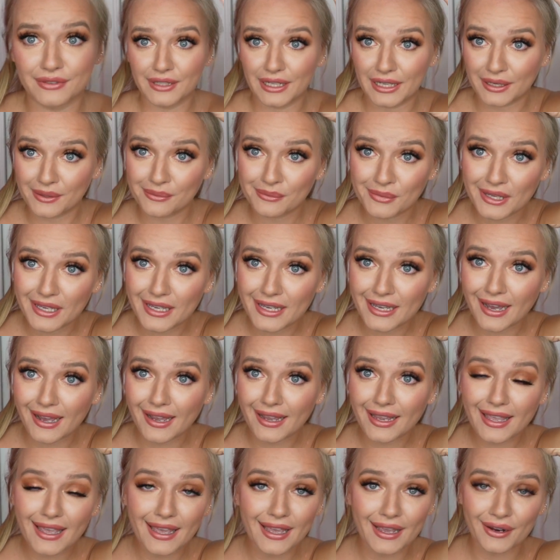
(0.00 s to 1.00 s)
Like me,
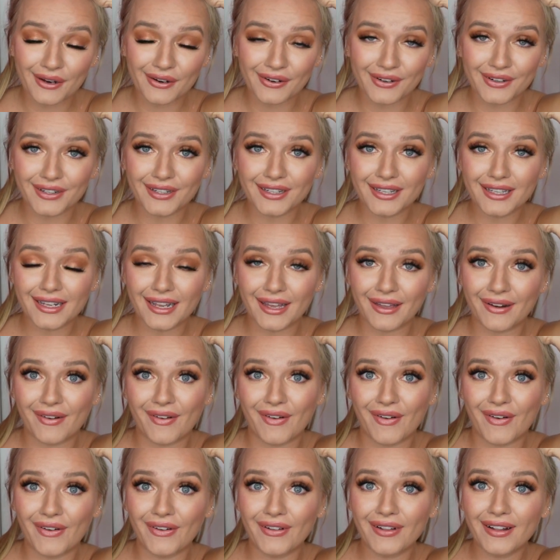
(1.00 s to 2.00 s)
I can't curl it at
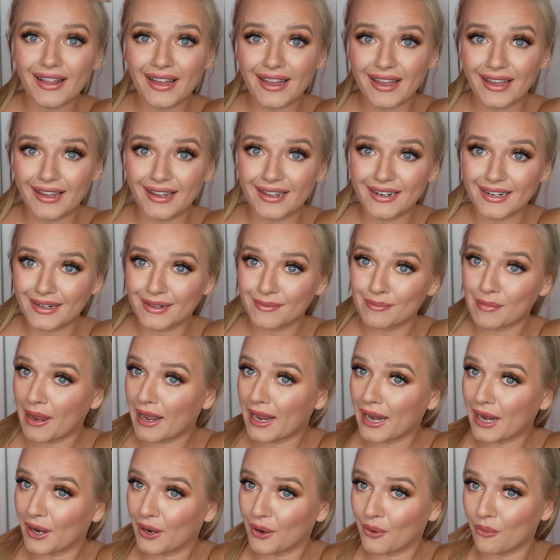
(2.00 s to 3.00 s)
all, and my
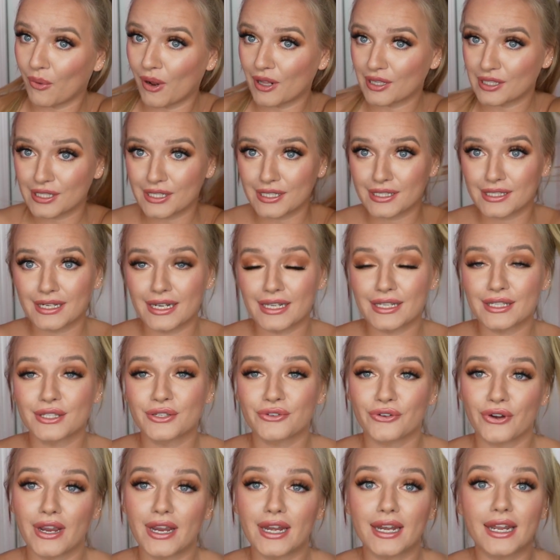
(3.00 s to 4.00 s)
hair wants to stay
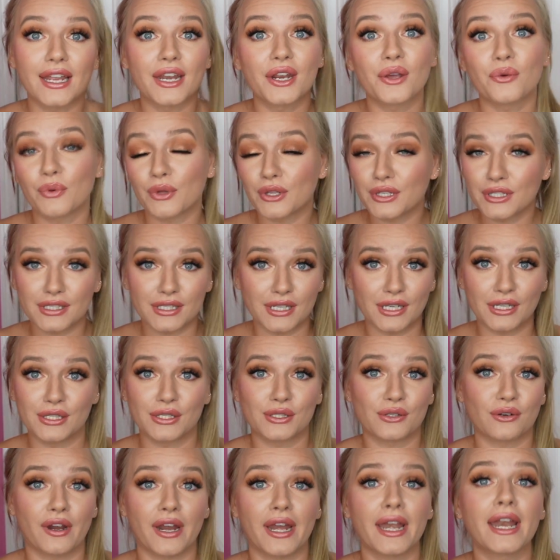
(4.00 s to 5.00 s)
straight, and it will stay
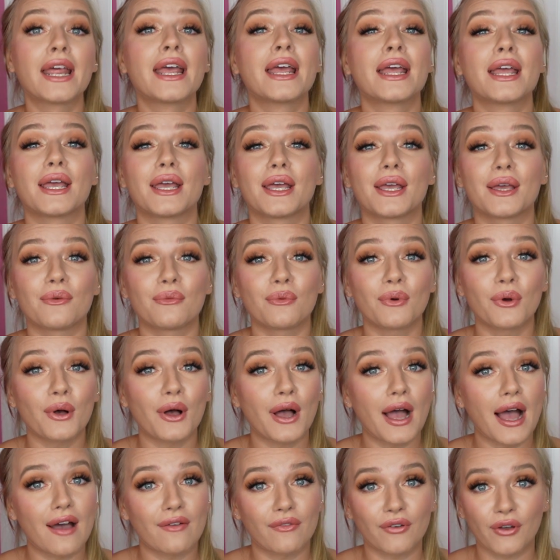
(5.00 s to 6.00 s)
straight. It will
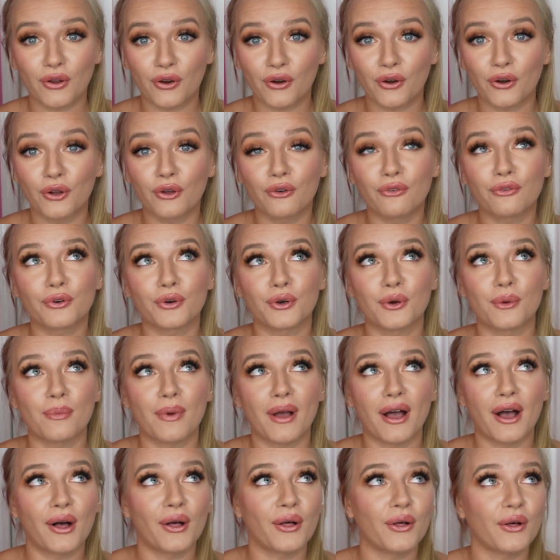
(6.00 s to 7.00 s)
have a curl for
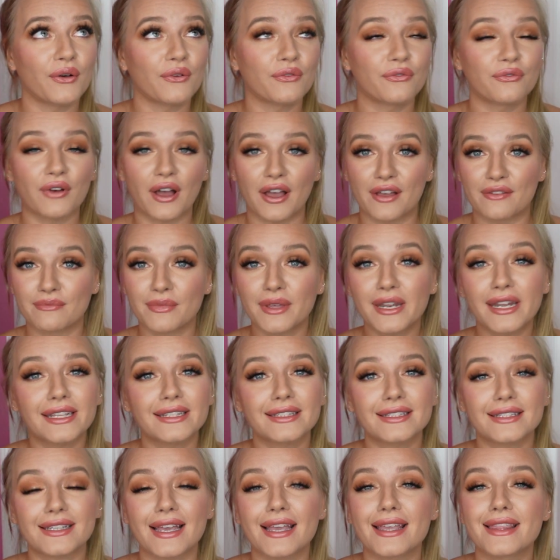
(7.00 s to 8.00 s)
about 5
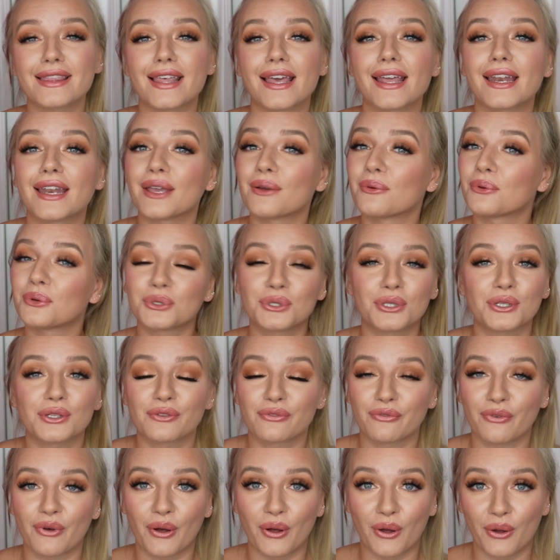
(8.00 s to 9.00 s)
minutes, and then it will just
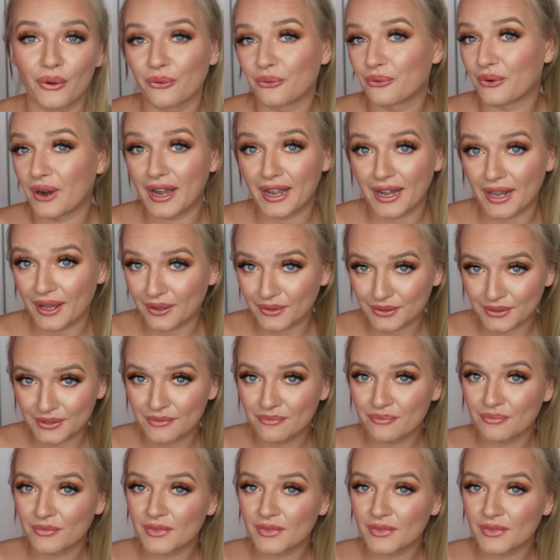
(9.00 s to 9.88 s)
fall right out.